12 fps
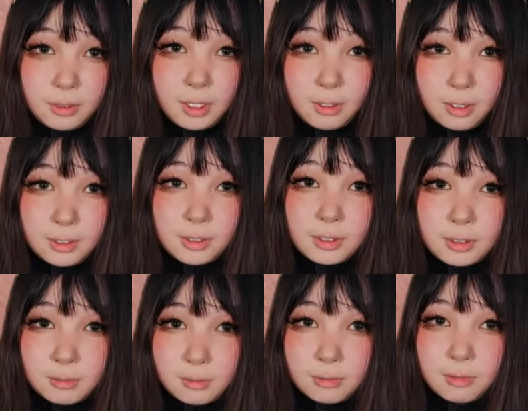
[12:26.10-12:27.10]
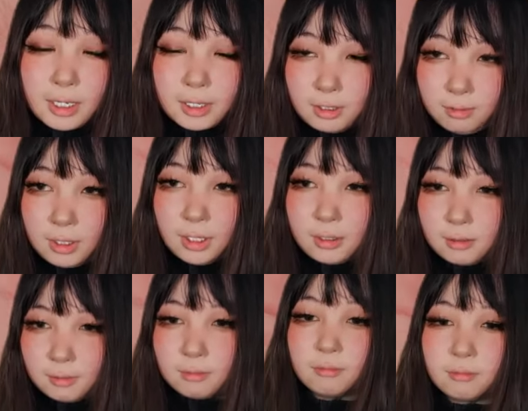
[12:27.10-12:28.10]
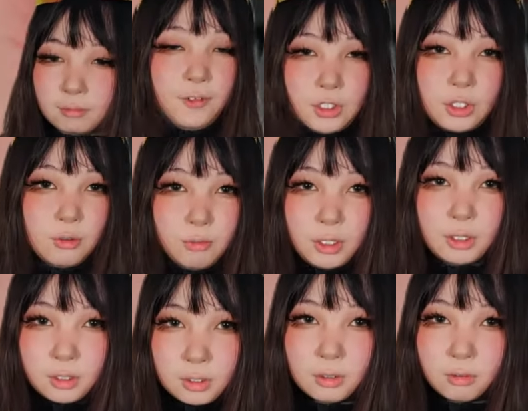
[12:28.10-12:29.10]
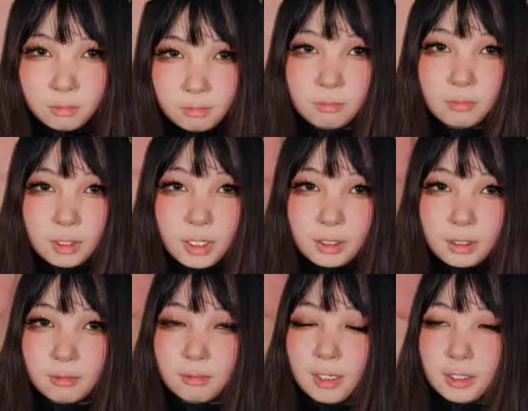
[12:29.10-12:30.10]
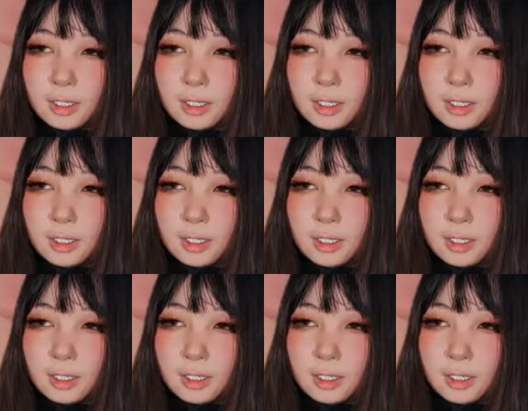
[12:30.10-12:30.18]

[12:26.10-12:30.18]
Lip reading: There is a screw that you can fidget with to get it the right